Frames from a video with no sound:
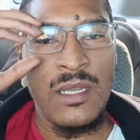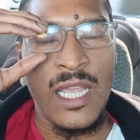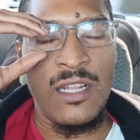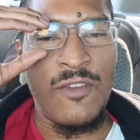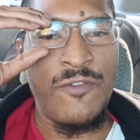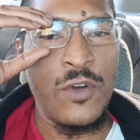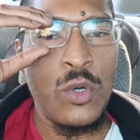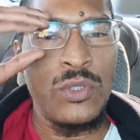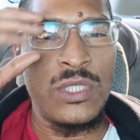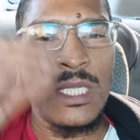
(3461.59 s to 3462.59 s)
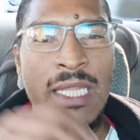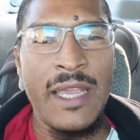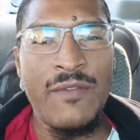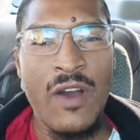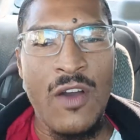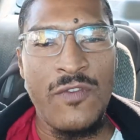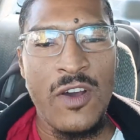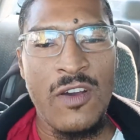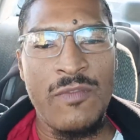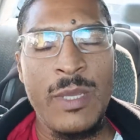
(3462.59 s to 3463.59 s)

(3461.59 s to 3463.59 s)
and the food to live off of.